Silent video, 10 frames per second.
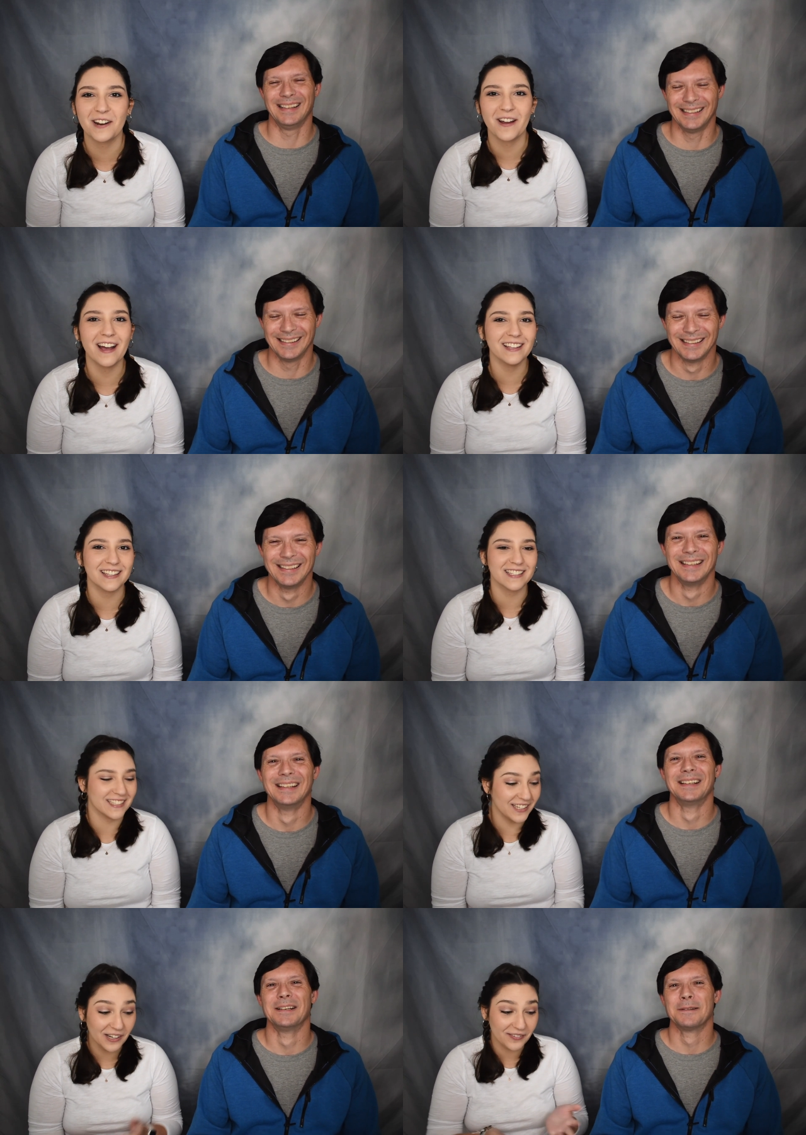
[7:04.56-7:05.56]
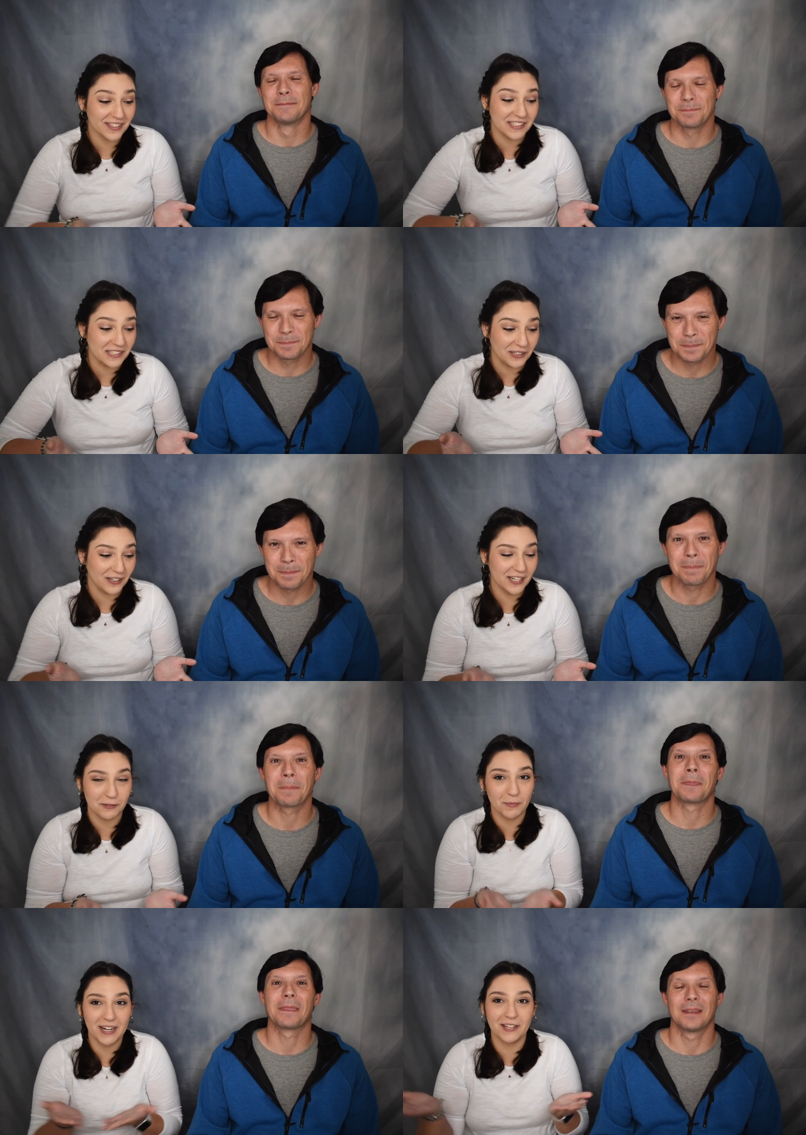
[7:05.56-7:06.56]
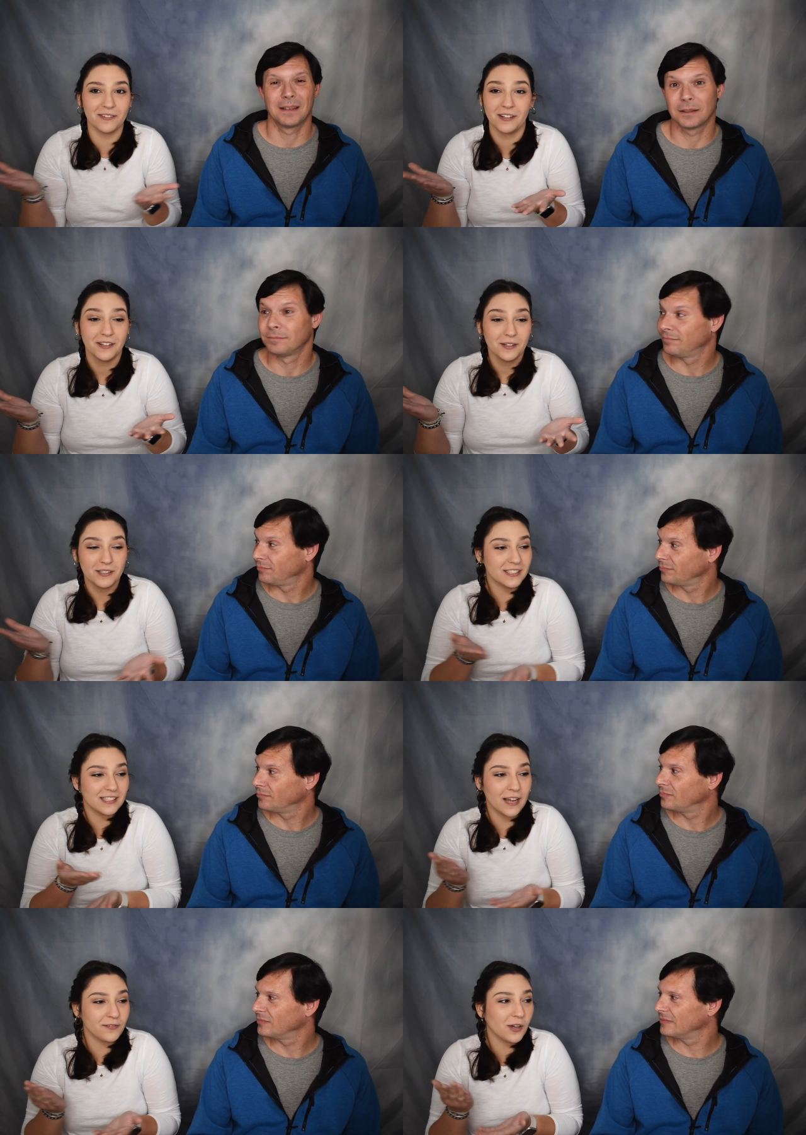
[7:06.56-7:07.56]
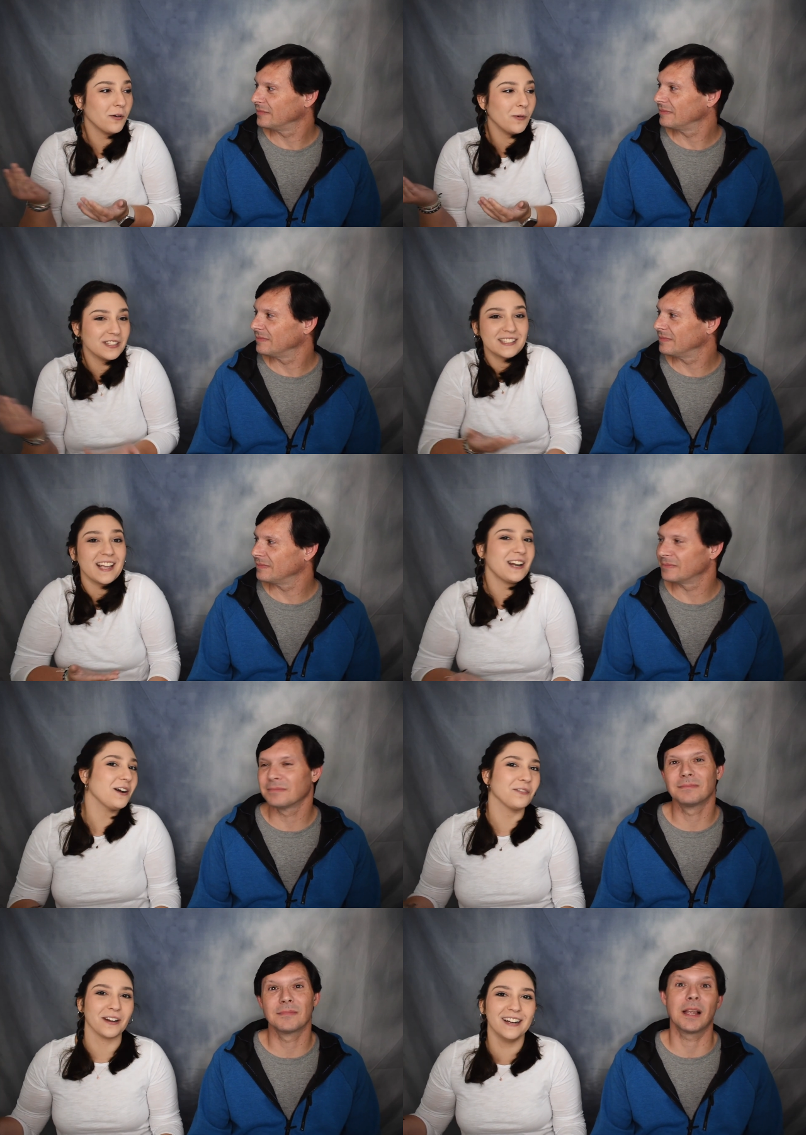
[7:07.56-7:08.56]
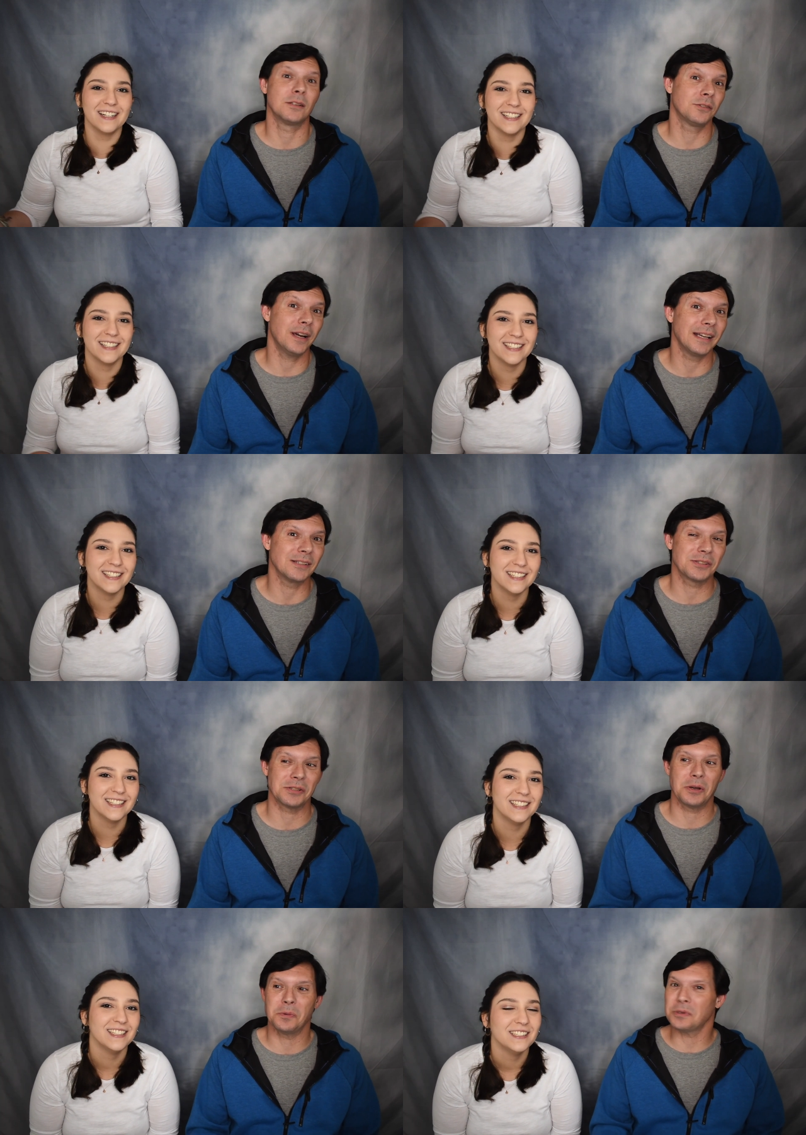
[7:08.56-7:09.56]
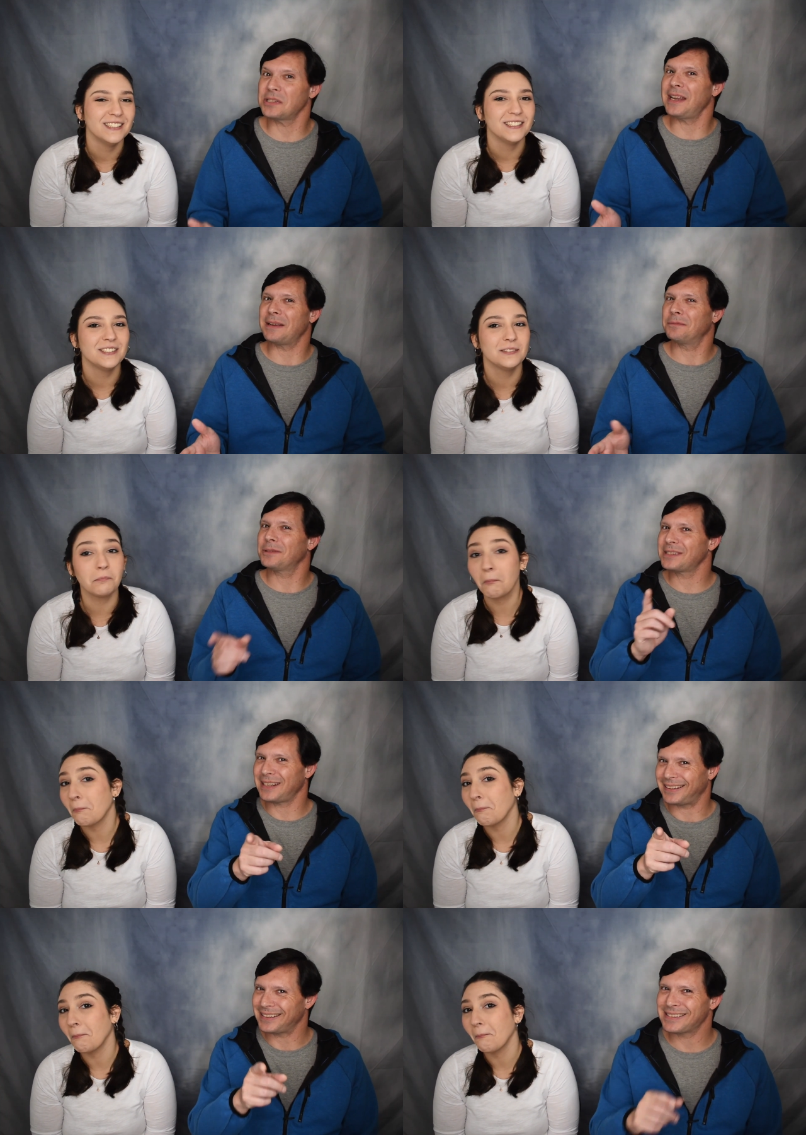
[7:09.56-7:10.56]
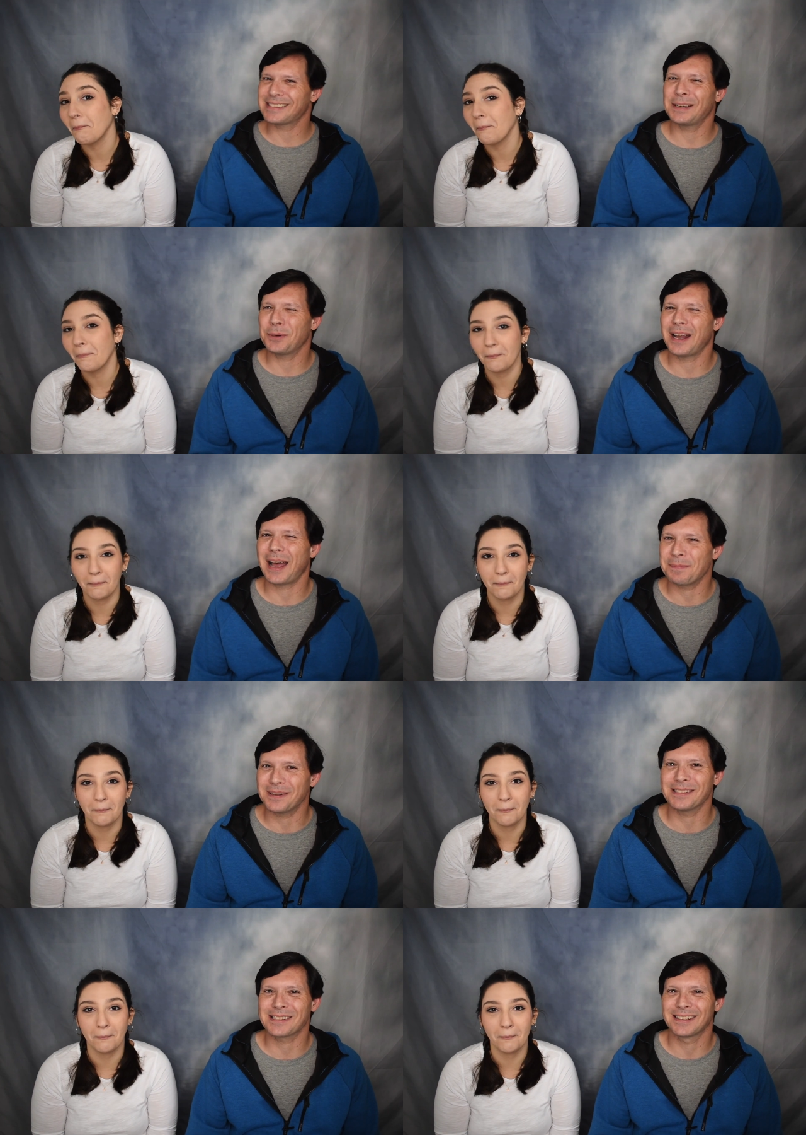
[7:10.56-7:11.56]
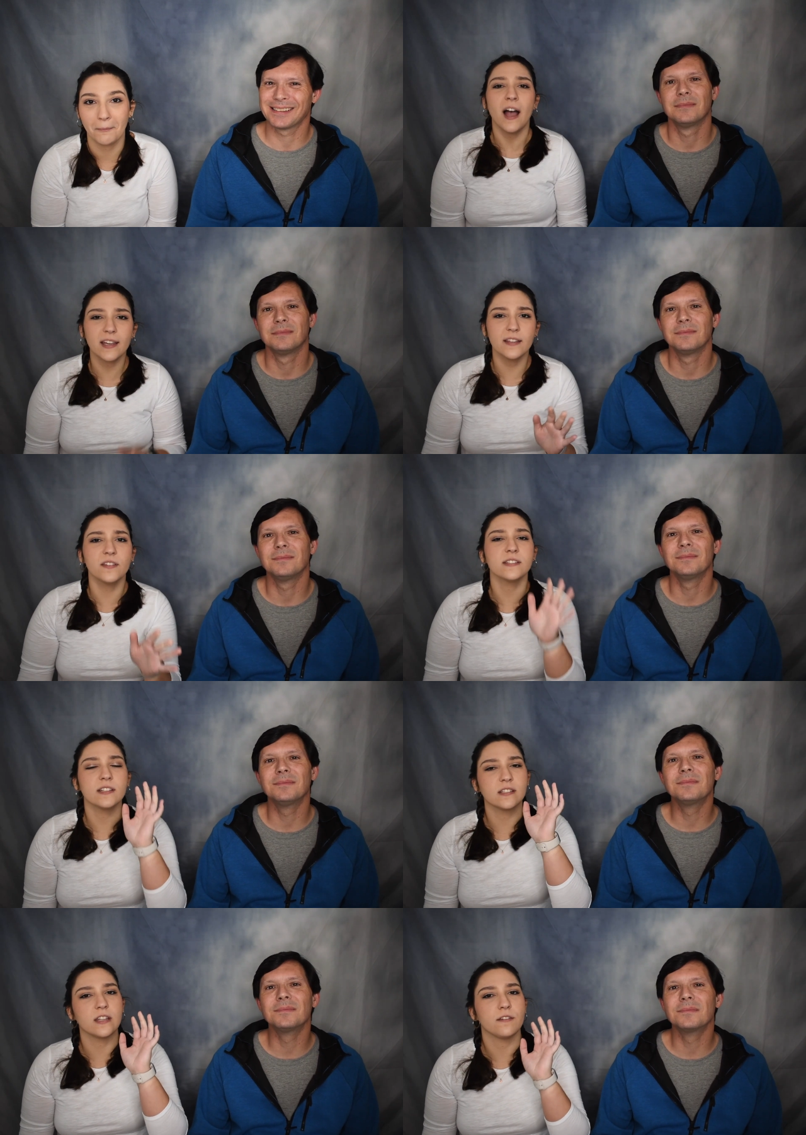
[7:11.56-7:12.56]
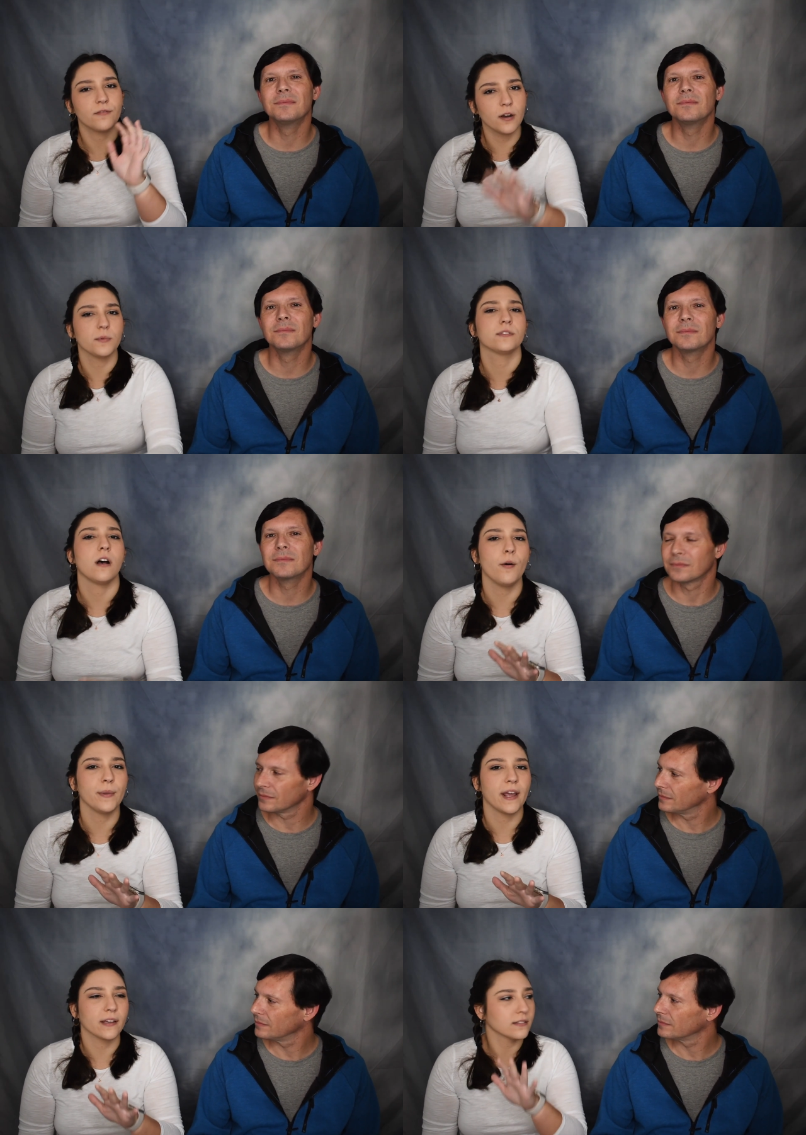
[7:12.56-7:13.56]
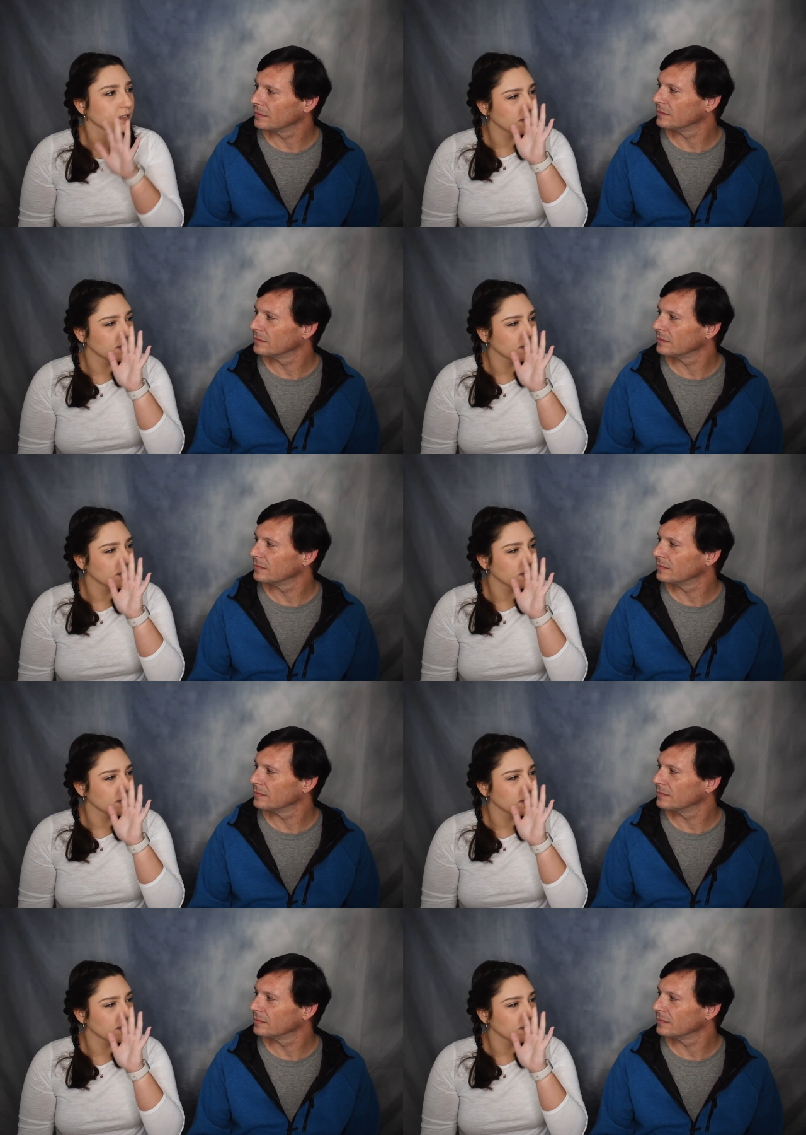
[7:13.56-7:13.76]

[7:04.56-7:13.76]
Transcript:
Speaker 1: Alley this year. If this is correct, we might even just have to go one state over.
Speaker 2: That's right. So we'll see. We'll see. Let's see what happens.
Speaker 1: Again, this is the Farmer's Almanac